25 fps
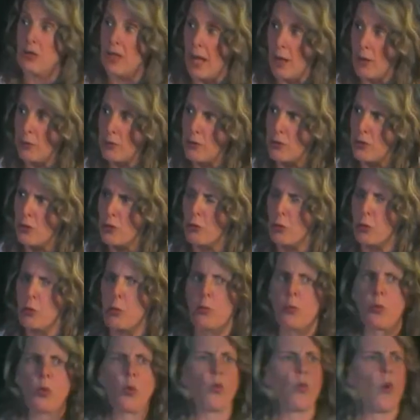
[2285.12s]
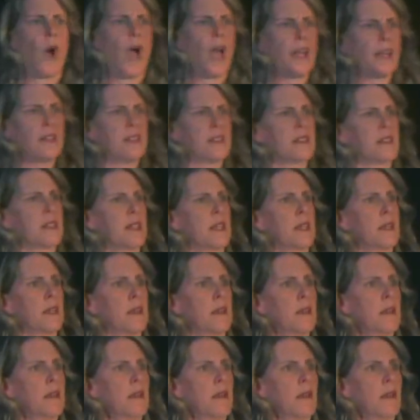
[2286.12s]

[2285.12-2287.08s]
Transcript: loud to the group, well, why is it